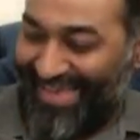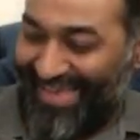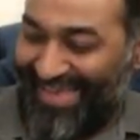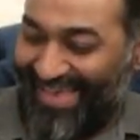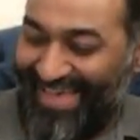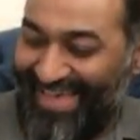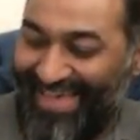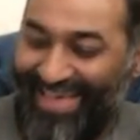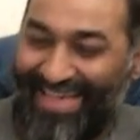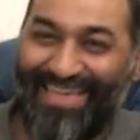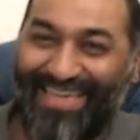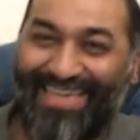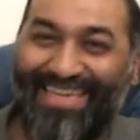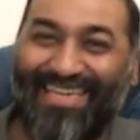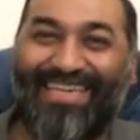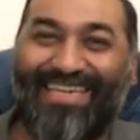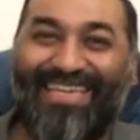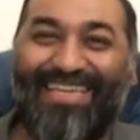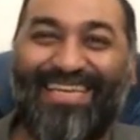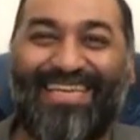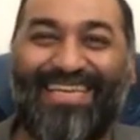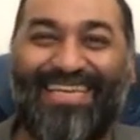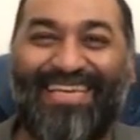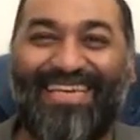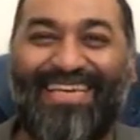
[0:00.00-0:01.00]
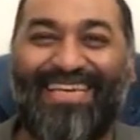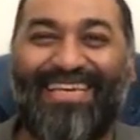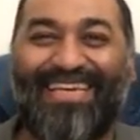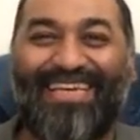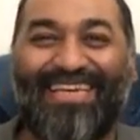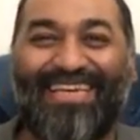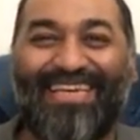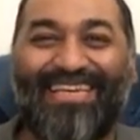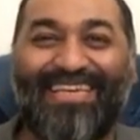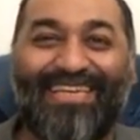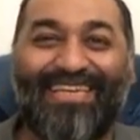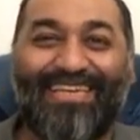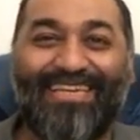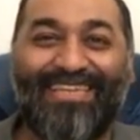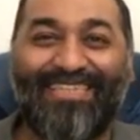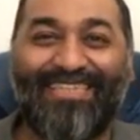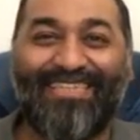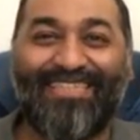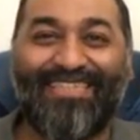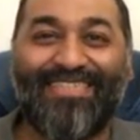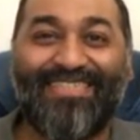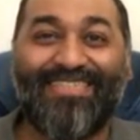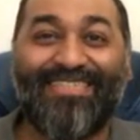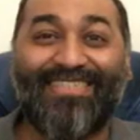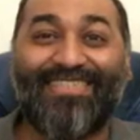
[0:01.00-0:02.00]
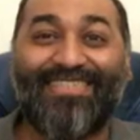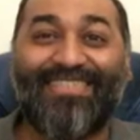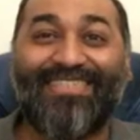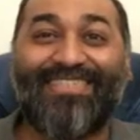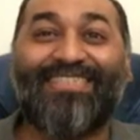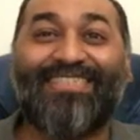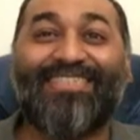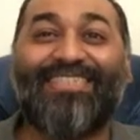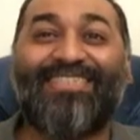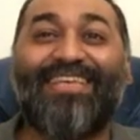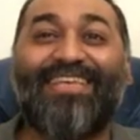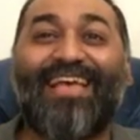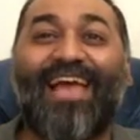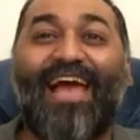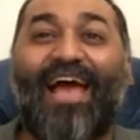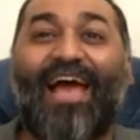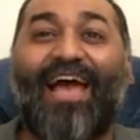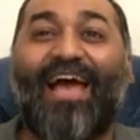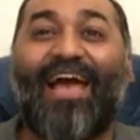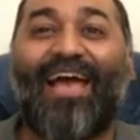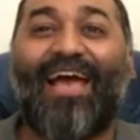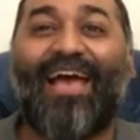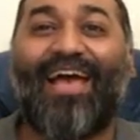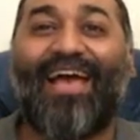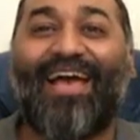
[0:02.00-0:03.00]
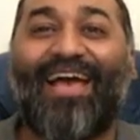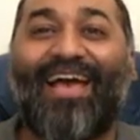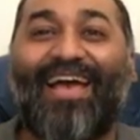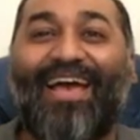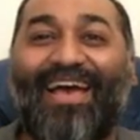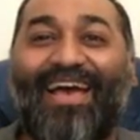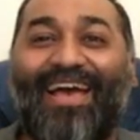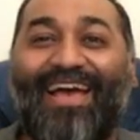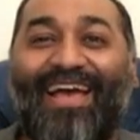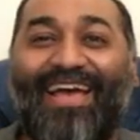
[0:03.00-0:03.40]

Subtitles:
(silent)